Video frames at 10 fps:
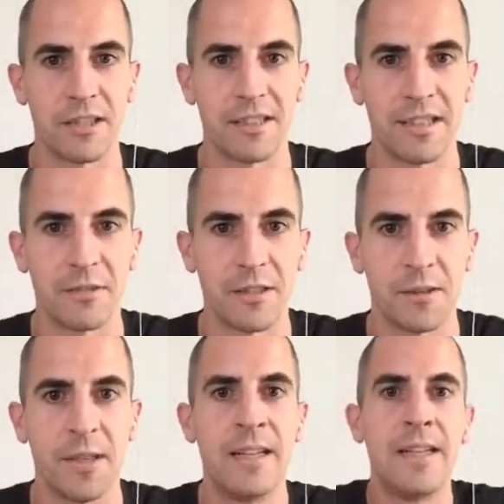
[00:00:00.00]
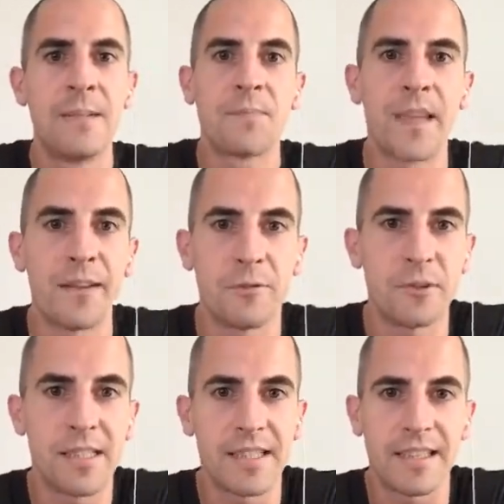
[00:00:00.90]
So you have to do every
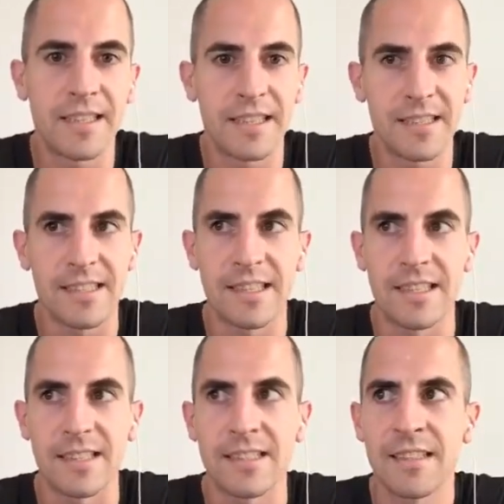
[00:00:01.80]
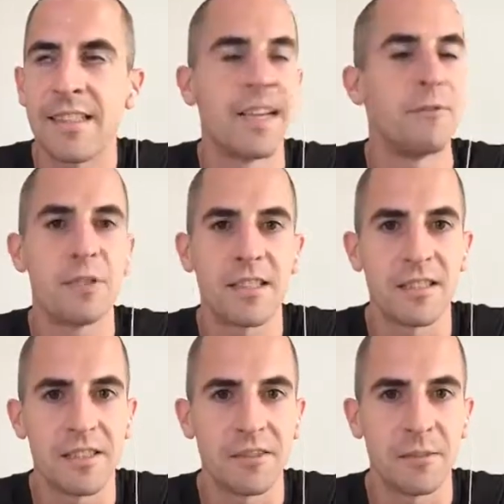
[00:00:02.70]
single exercise, every single
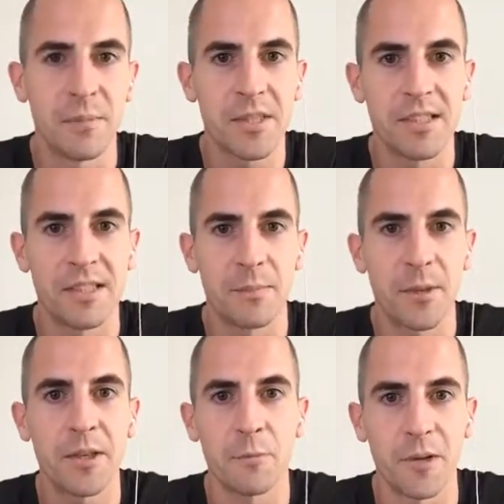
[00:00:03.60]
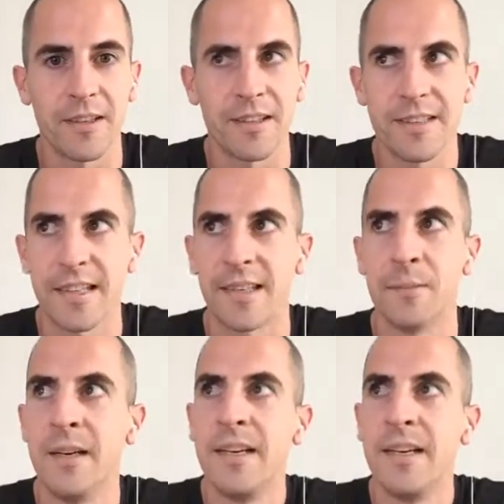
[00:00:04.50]
muscle in the body one at a time,